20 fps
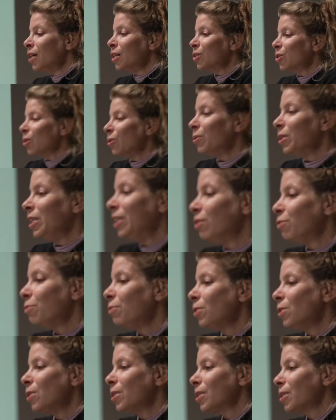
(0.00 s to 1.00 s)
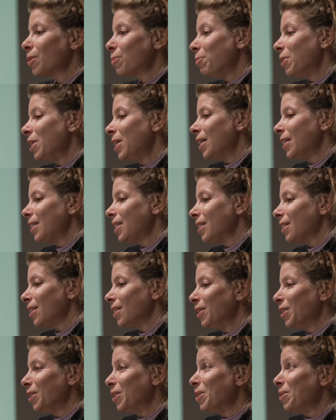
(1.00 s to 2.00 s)
So in the first part,
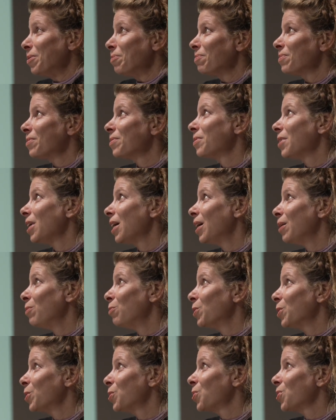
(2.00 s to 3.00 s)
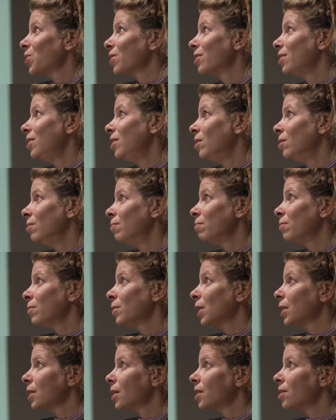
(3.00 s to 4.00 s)
I was
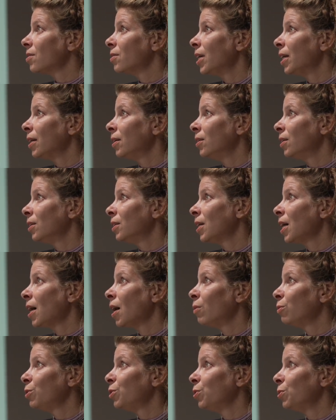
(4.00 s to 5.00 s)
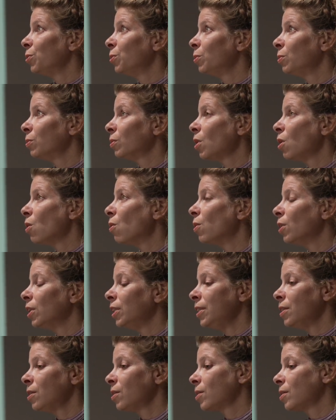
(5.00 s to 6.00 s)
in struggle how to call
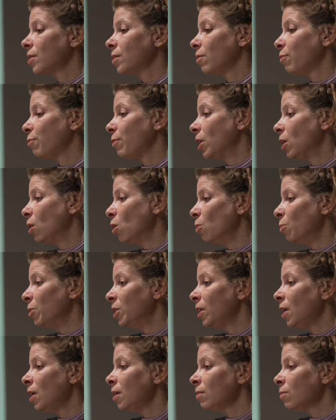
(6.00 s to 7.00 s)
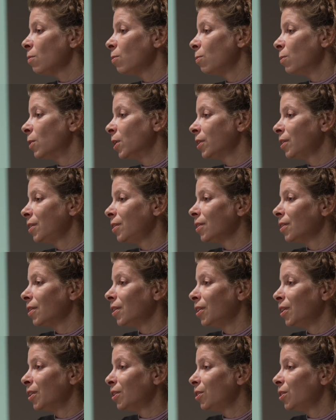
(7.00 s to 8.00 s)
this phenomena, what
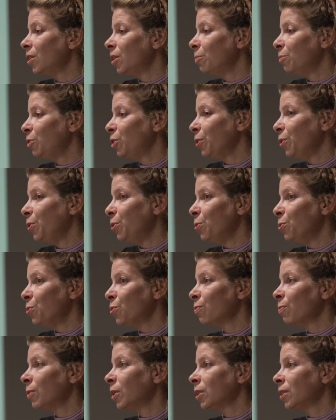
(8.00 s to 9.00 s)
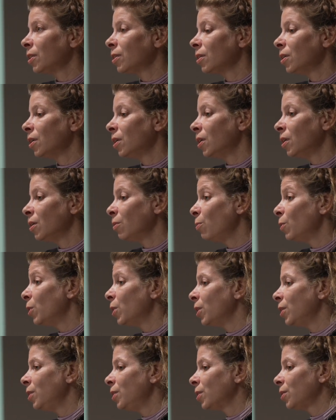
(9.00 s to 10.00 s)
term to use, what
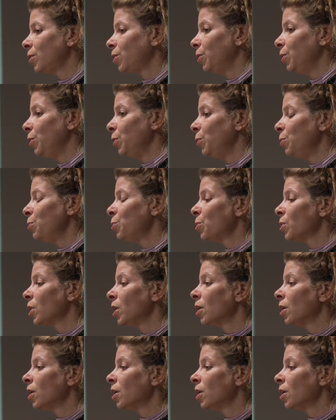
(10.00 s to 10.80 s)
word to use,